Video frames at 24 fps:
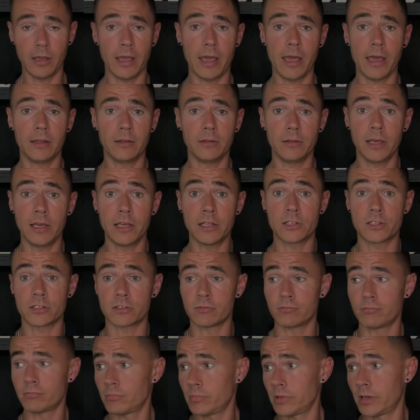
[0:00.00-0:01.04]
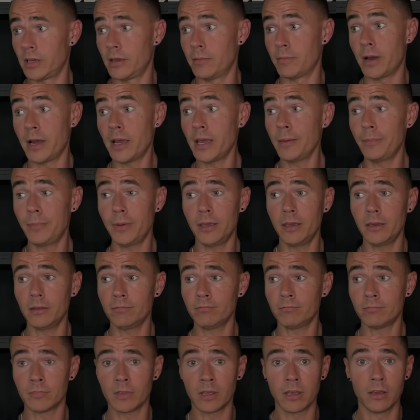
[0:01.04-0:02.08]
and it's, in my
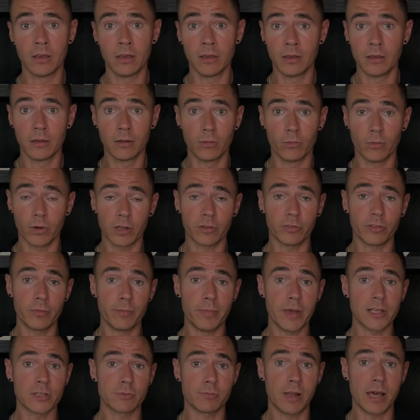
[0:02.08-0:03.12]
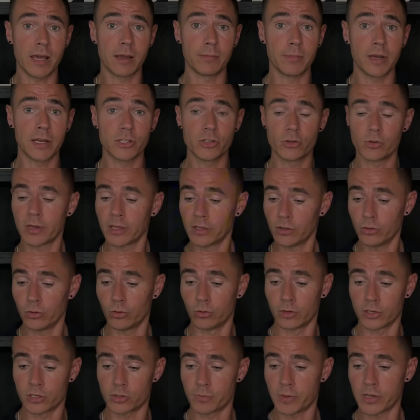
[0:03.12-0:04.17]
opinion, one of the best blind buys you can
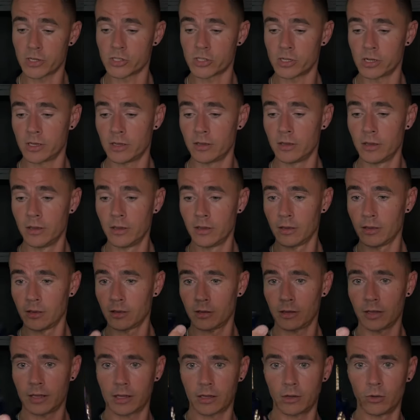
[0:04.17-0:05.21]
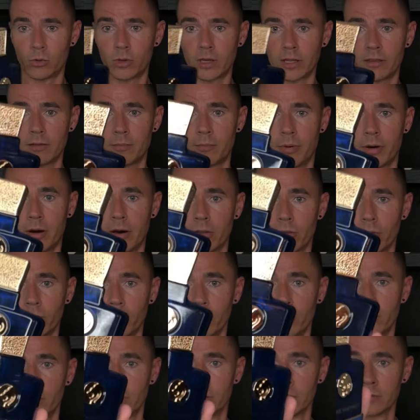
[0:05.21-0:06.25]
do. Especially, like, look at the
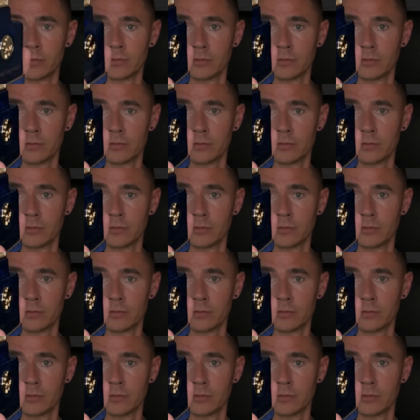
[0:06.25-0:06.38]
bottle.